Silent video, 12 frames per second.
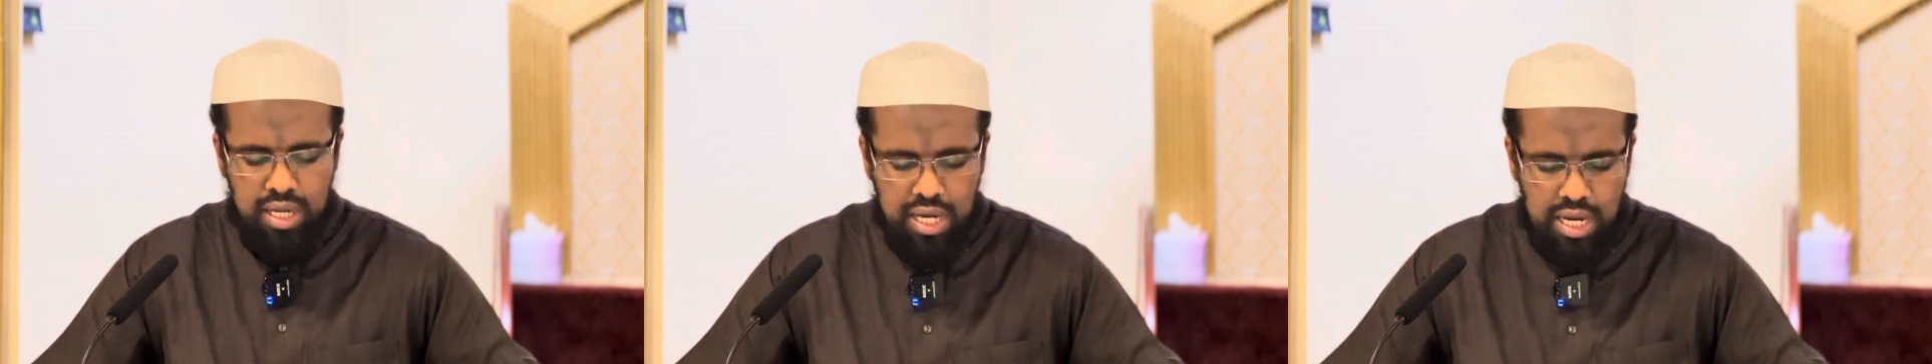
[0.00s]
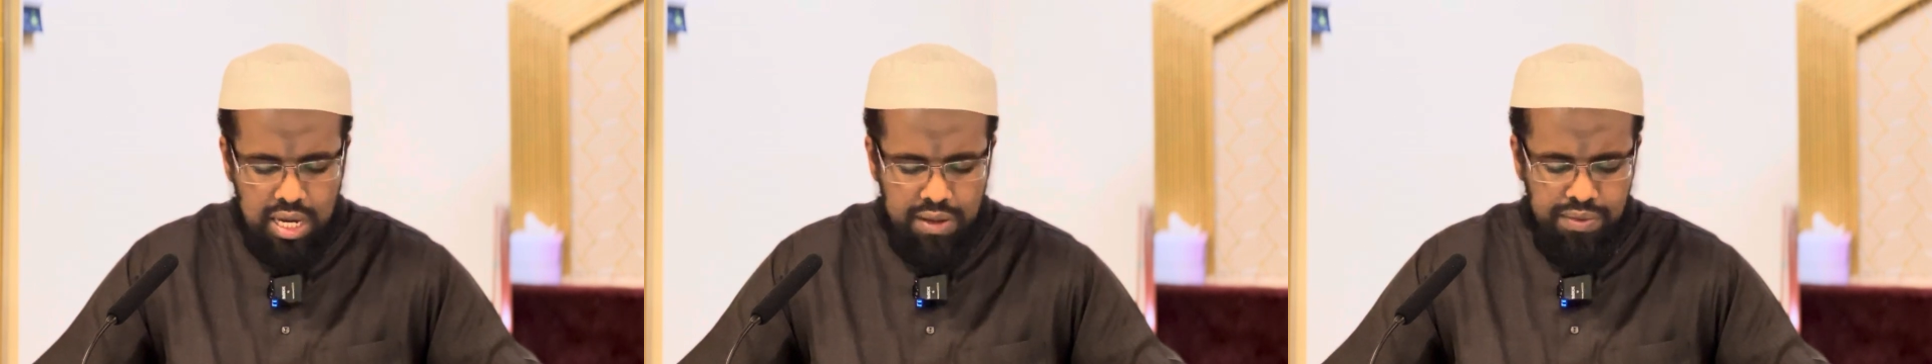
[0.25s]

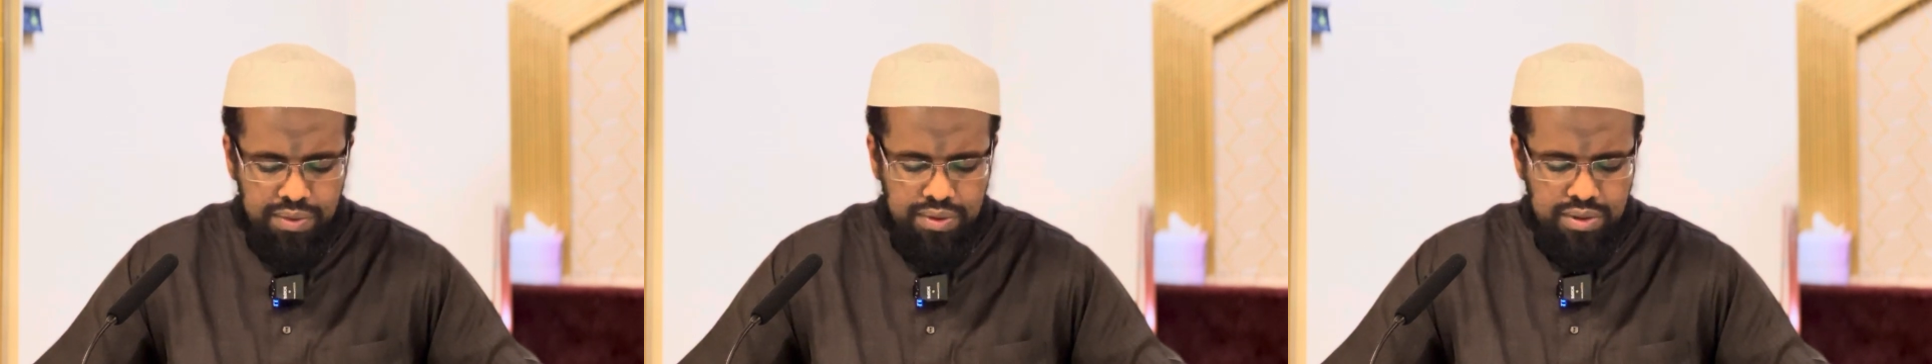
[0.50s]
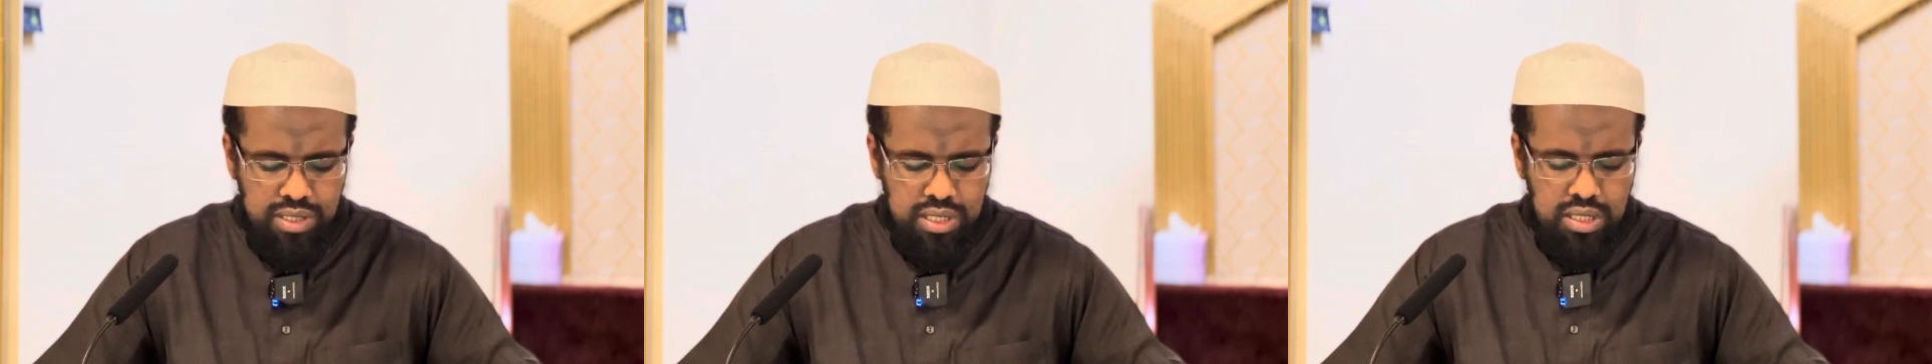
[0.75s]
And
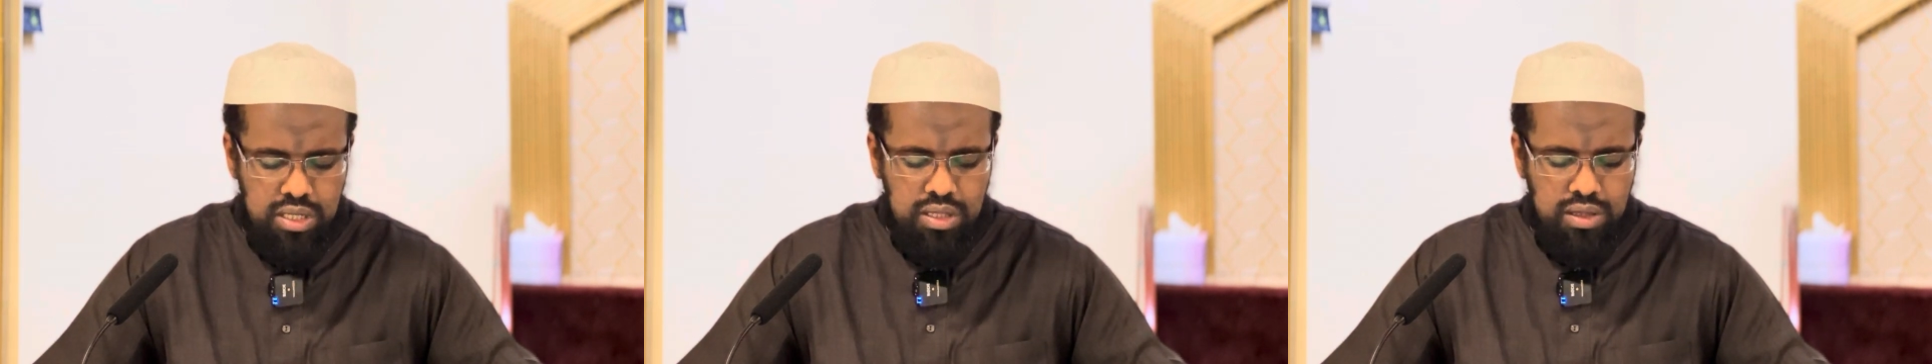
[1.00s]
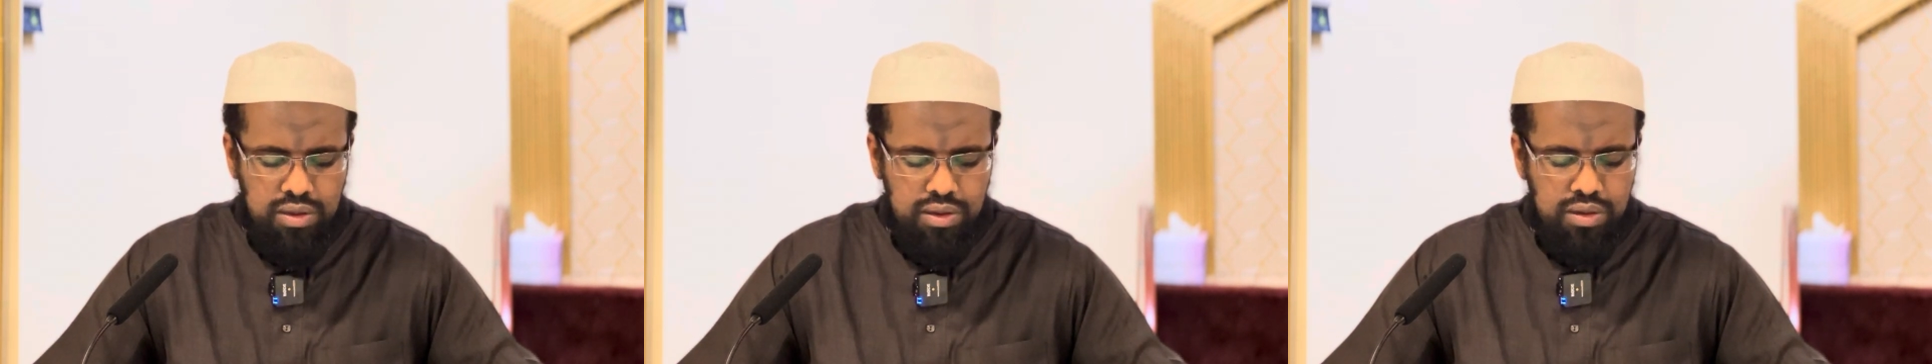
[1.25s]

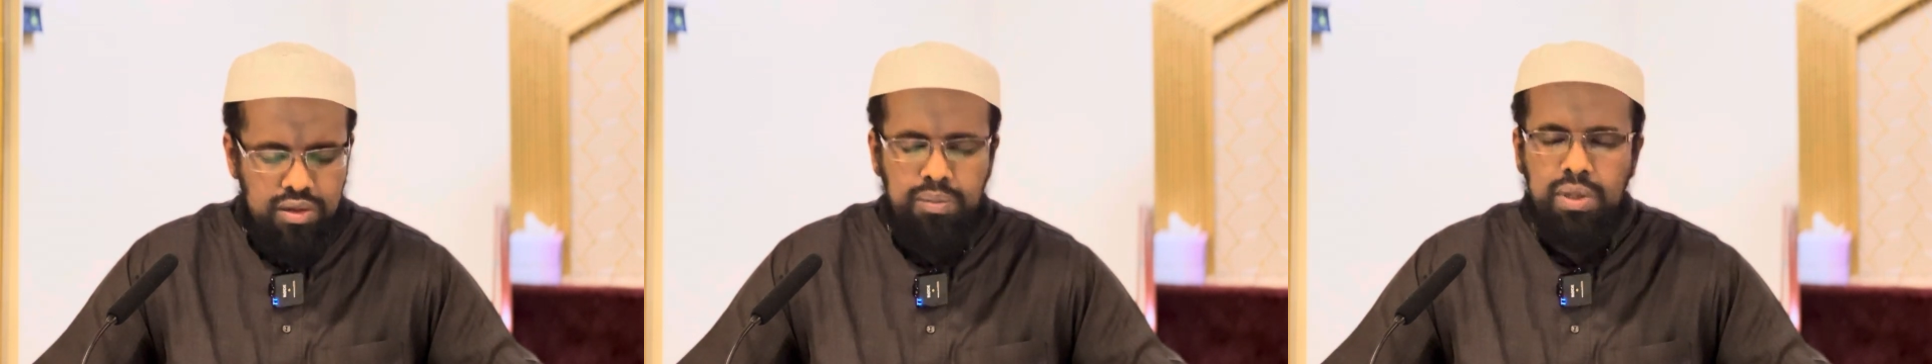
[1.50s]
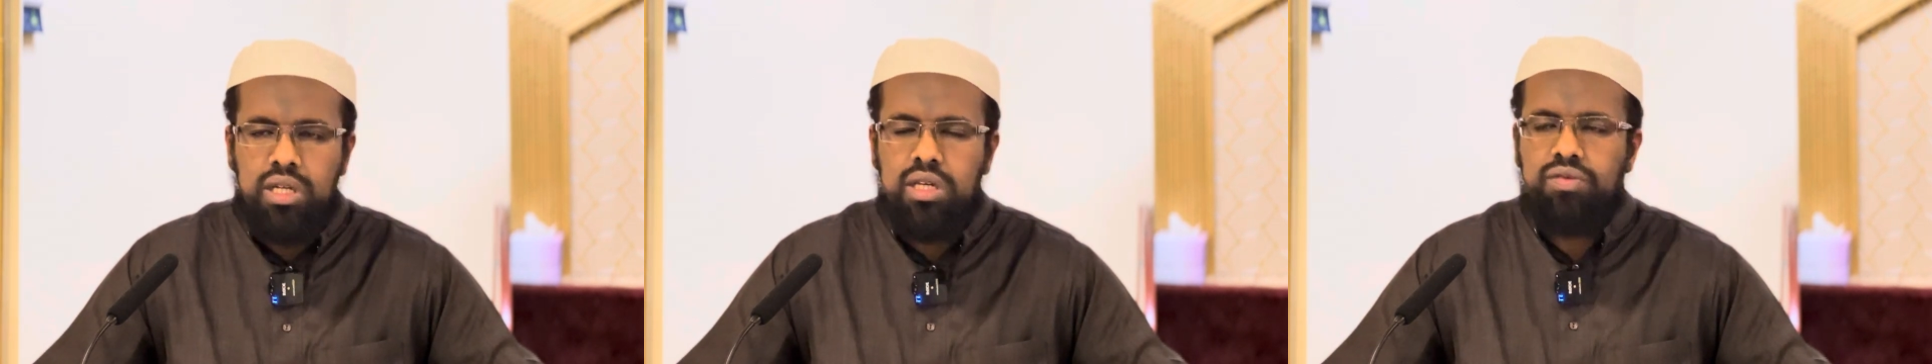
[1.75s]
the
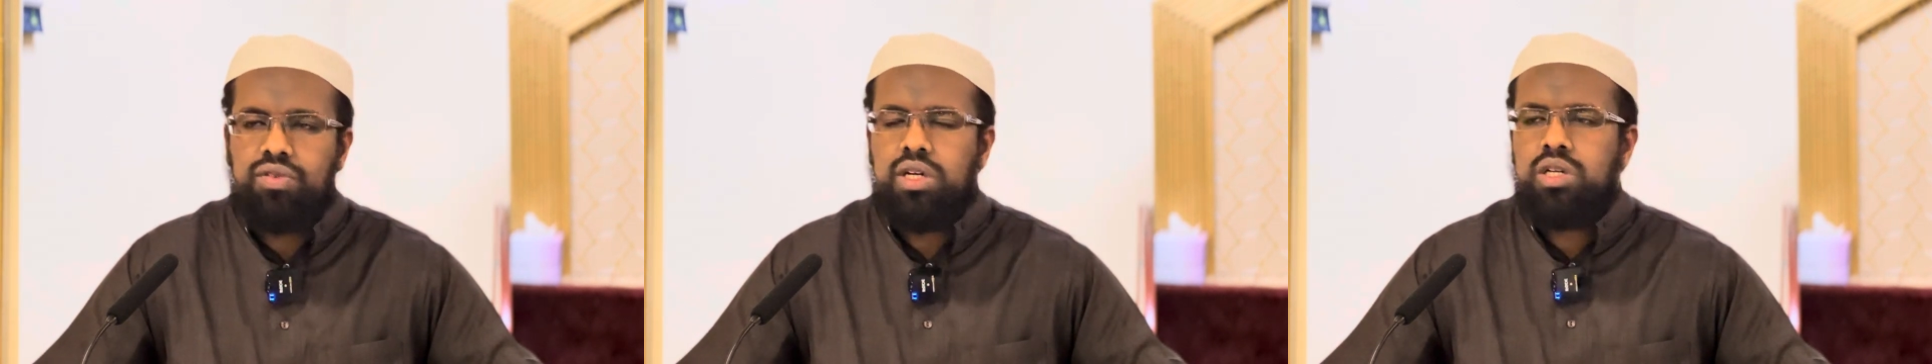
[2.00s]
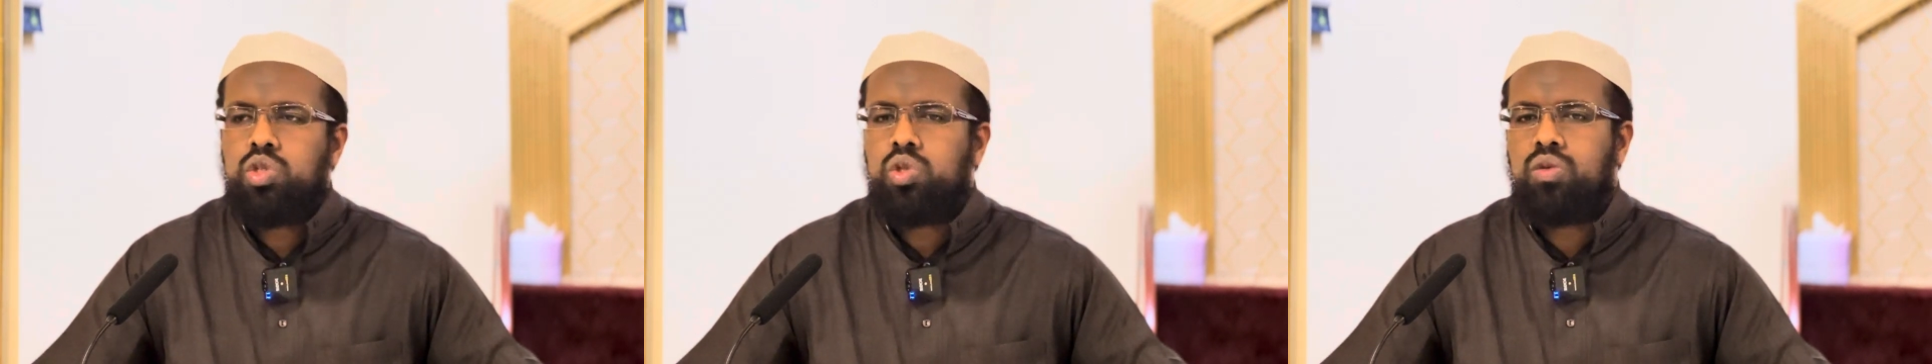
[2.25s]

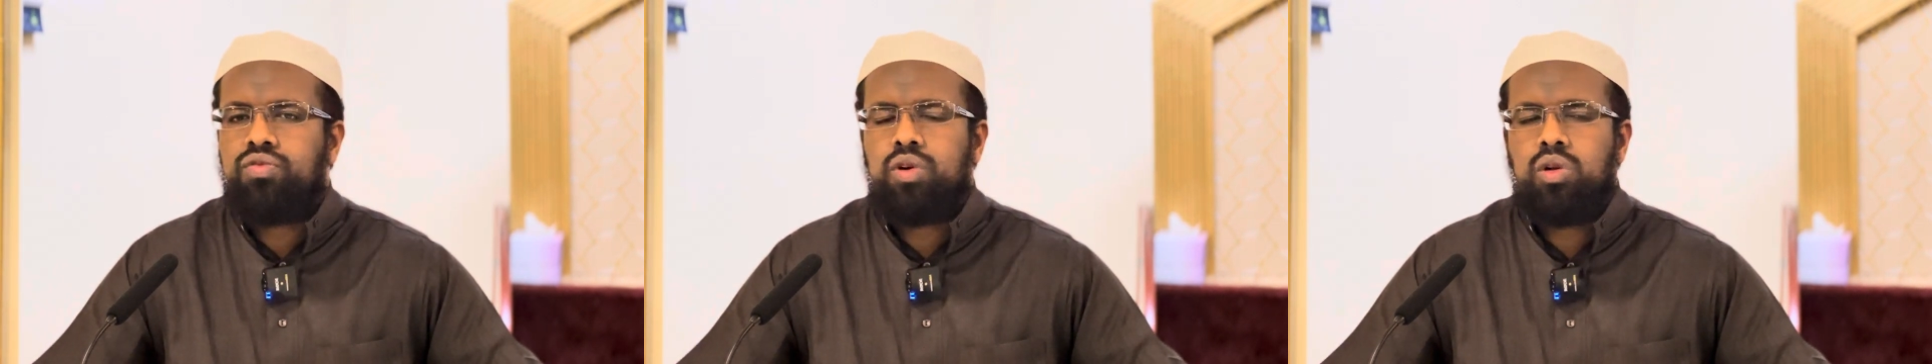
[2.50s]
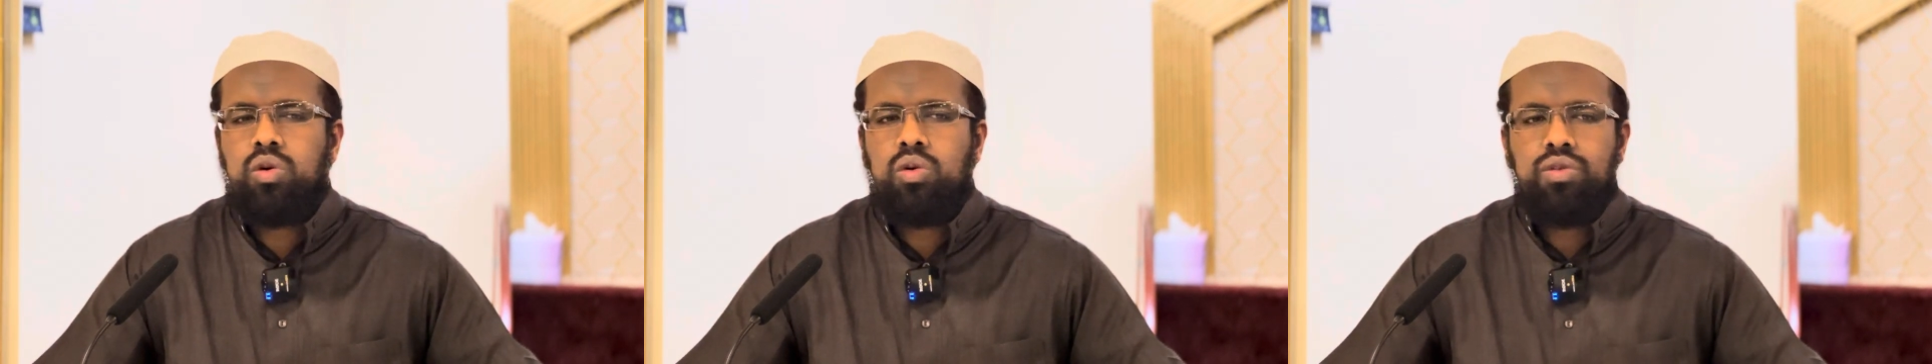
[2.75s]
believer should
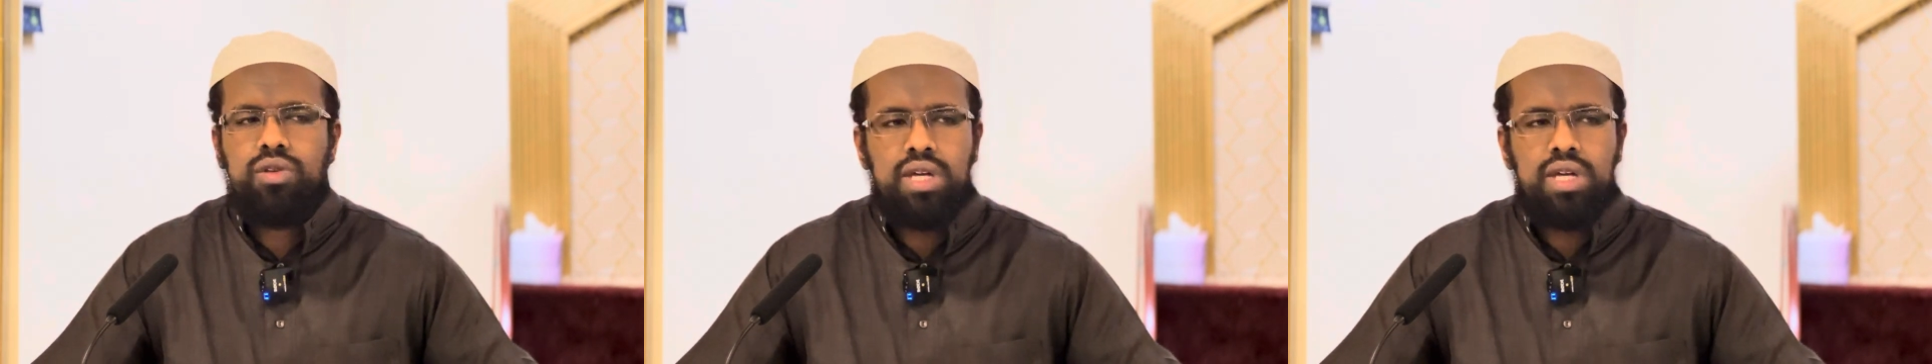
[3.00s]
follow